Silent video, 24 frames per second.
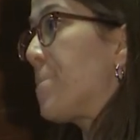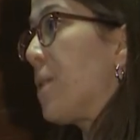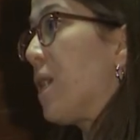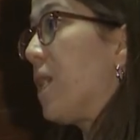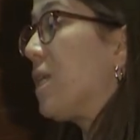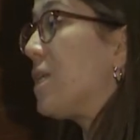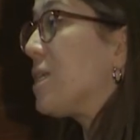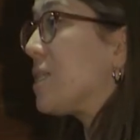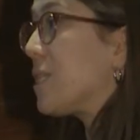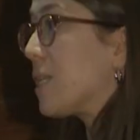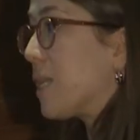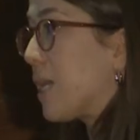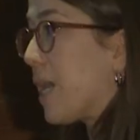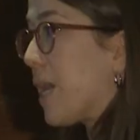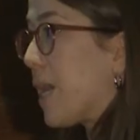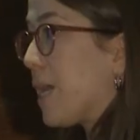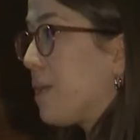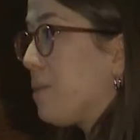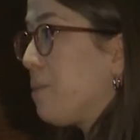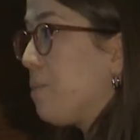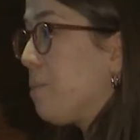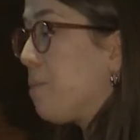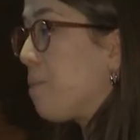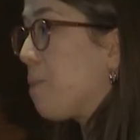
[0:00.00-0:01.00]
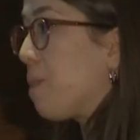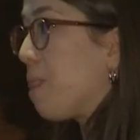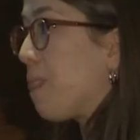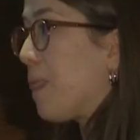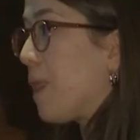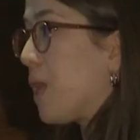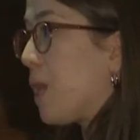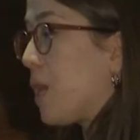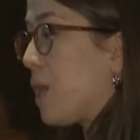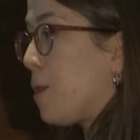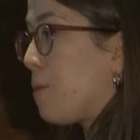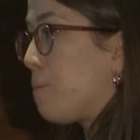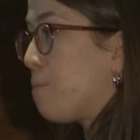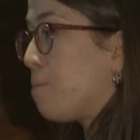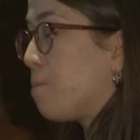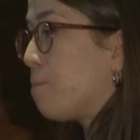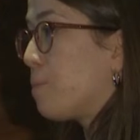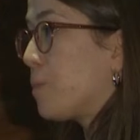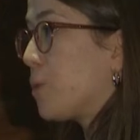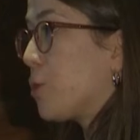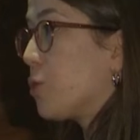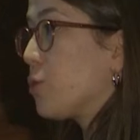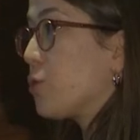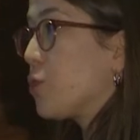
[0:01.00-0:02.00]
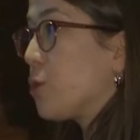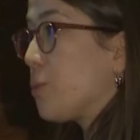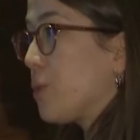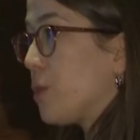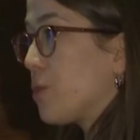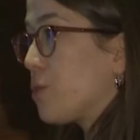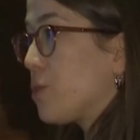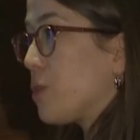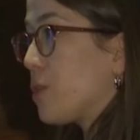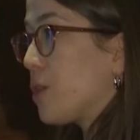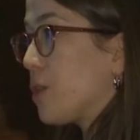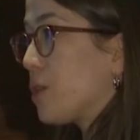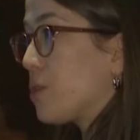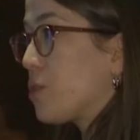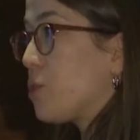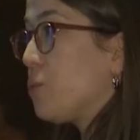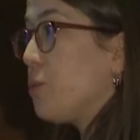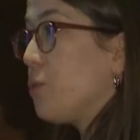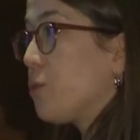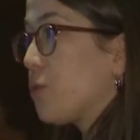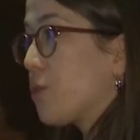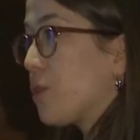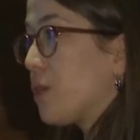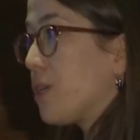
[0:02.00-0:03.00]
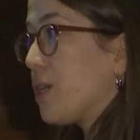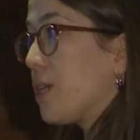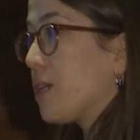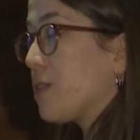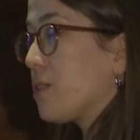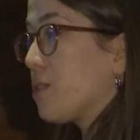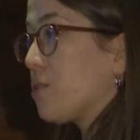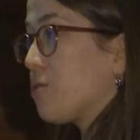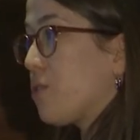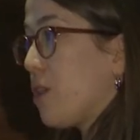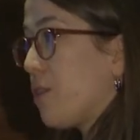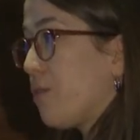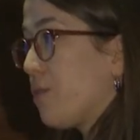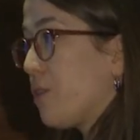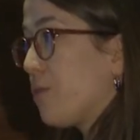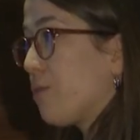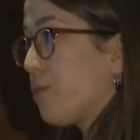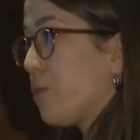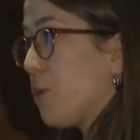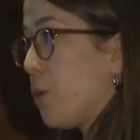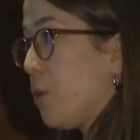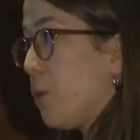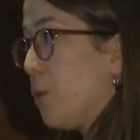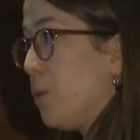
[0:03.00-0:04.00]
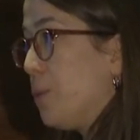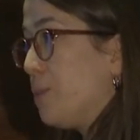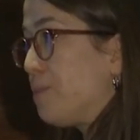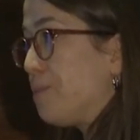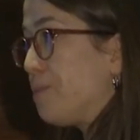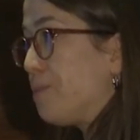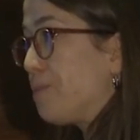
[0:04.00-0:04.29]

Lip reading: It is again contributing smoothening the traffic flow.